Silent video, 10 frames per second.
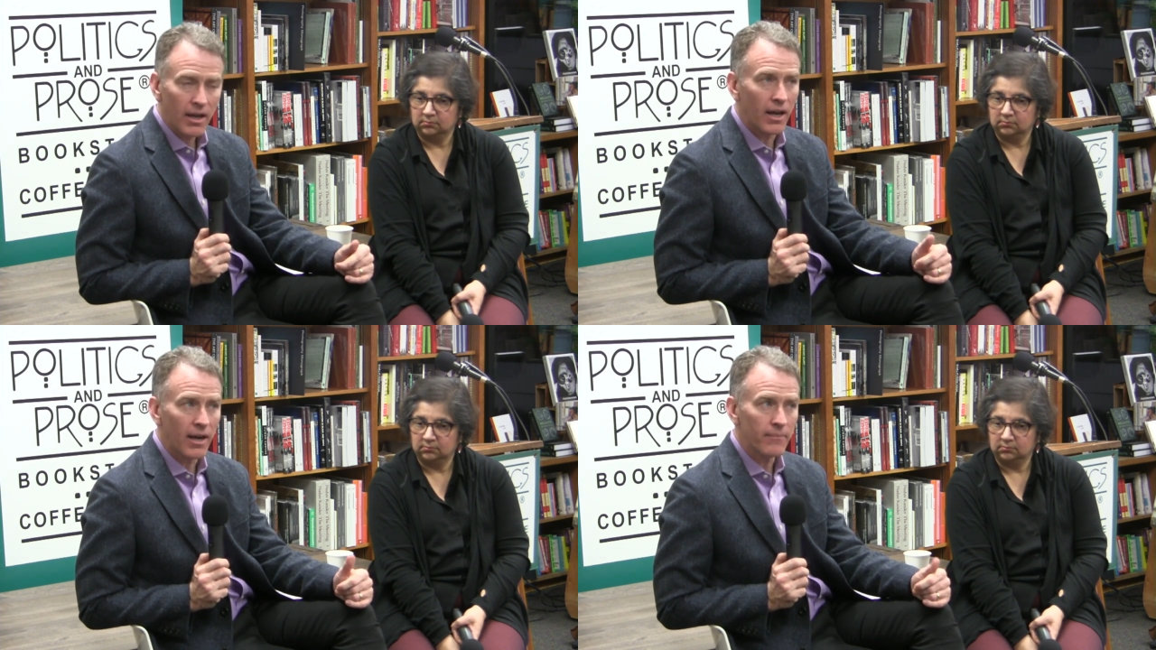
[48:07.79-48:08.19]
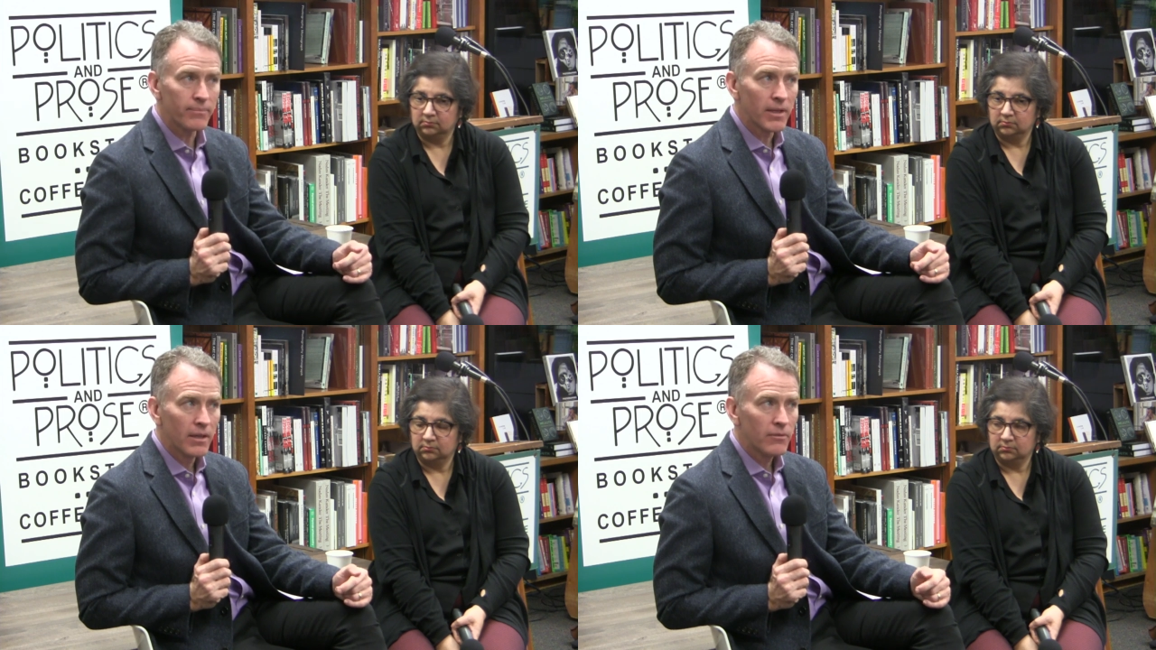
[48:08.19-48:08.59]

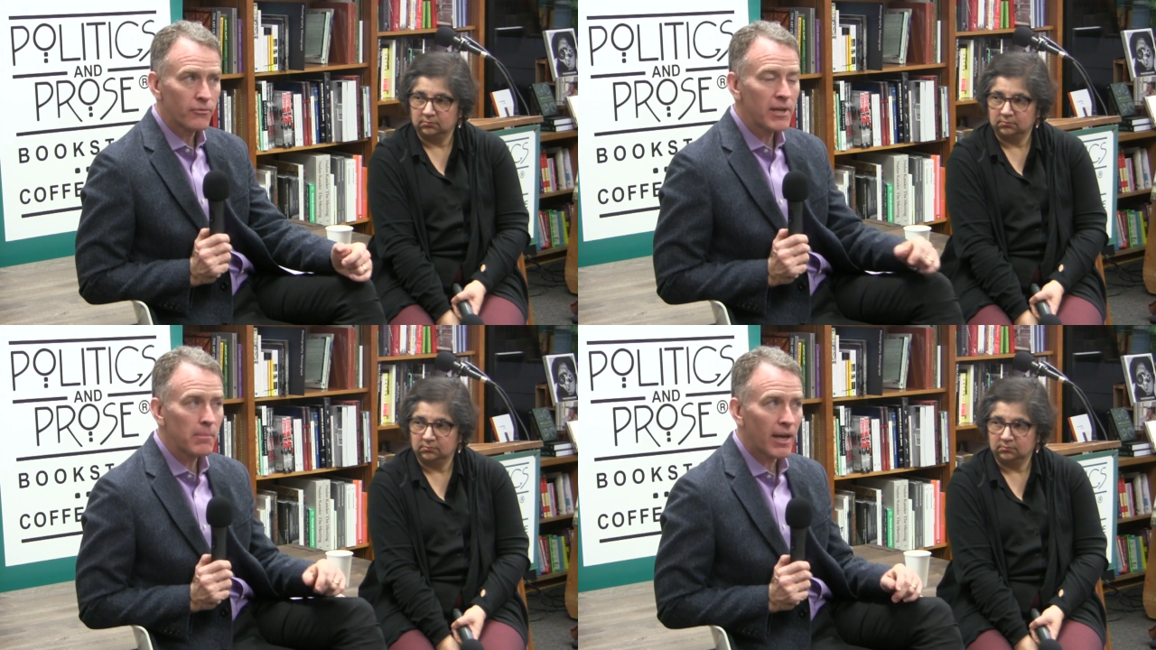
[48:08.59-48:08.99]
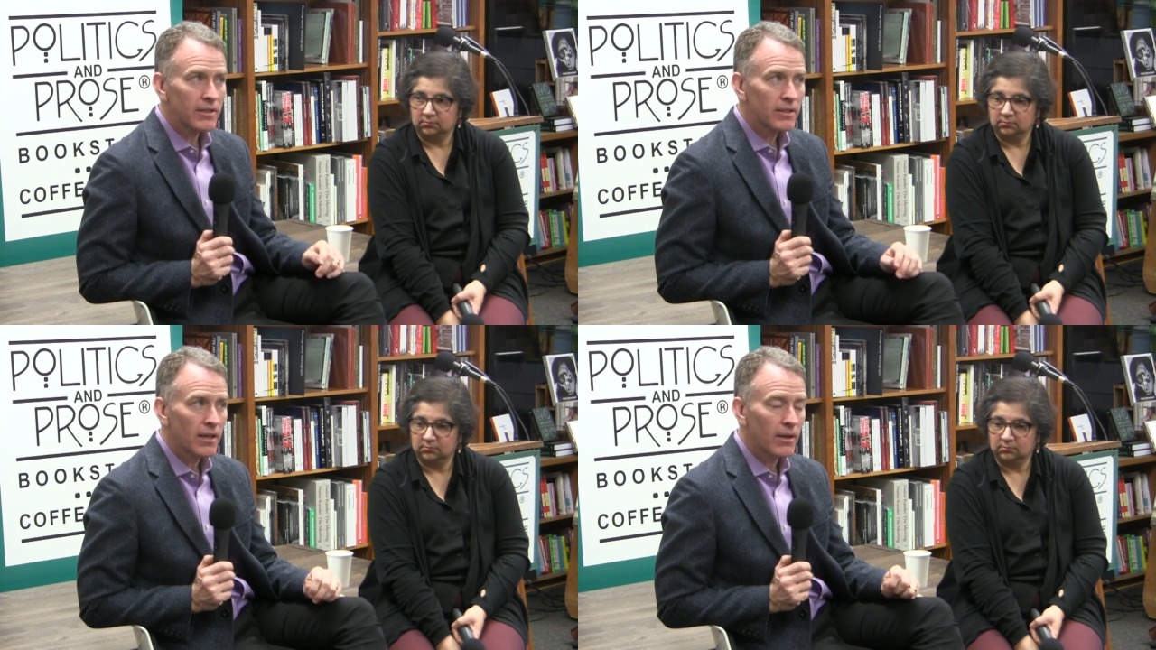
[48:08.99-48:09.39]
Speaker 1: Um,
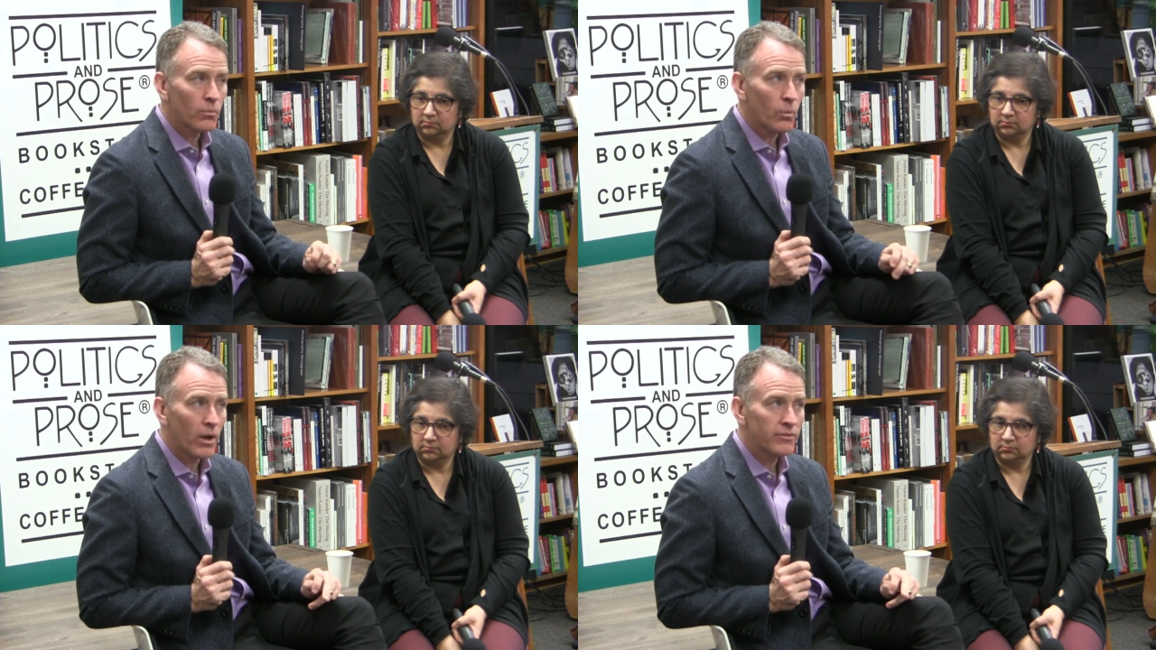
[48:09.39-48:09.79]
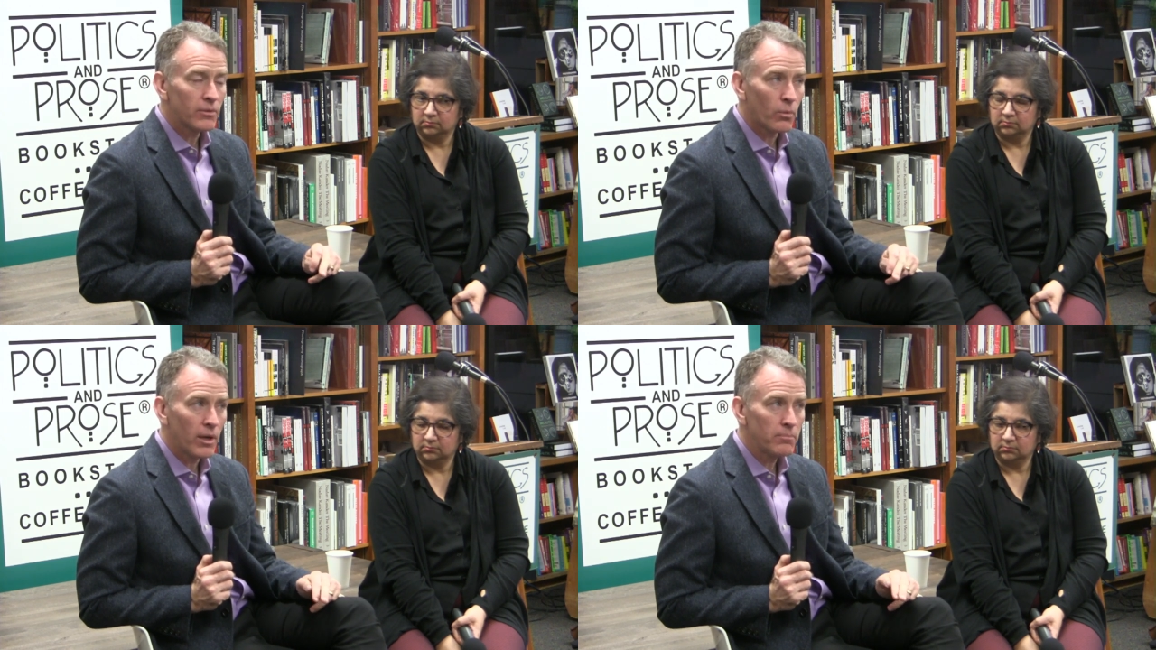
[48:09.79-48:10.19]
Fremont uh, was
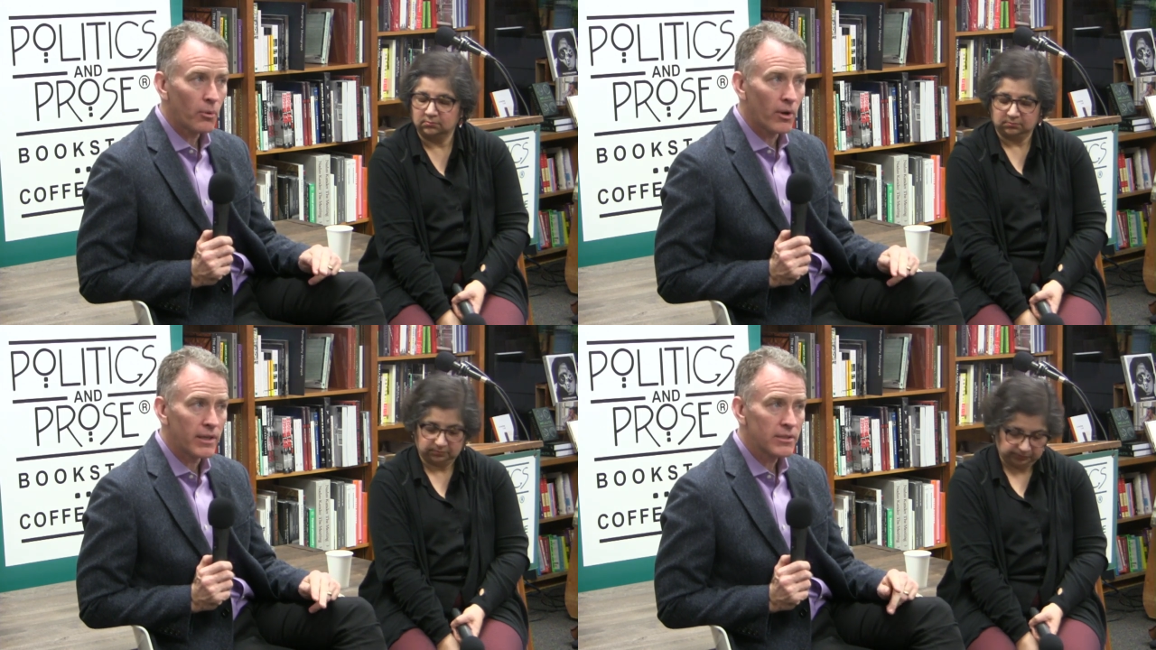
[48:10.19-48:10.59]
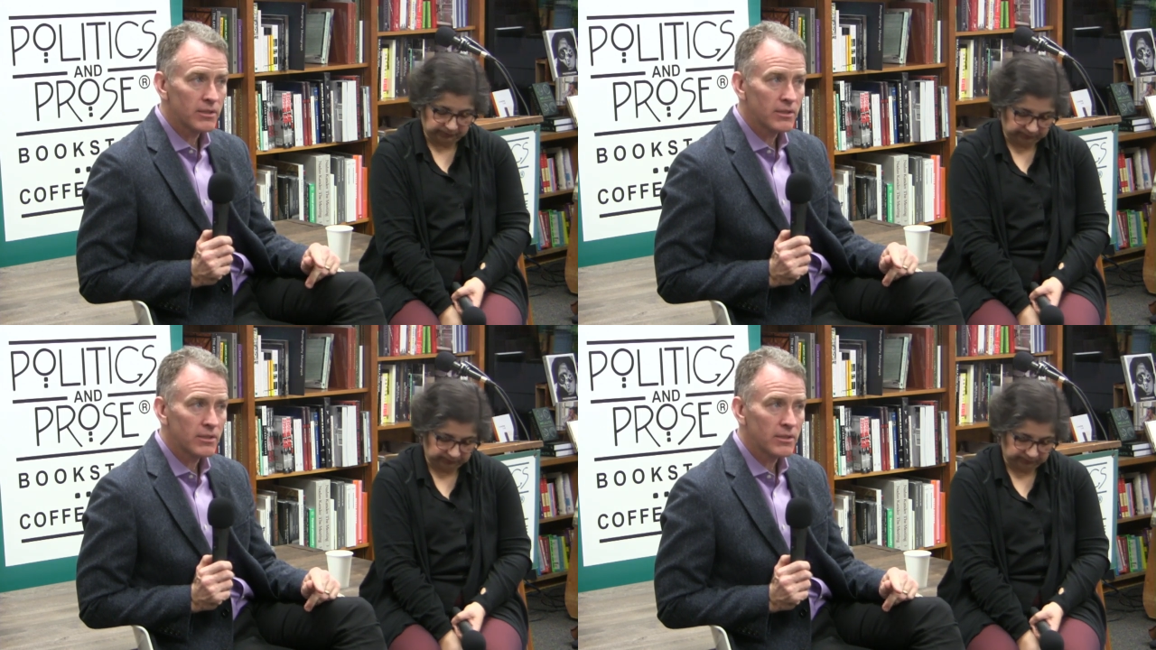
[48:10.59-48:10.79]
at one point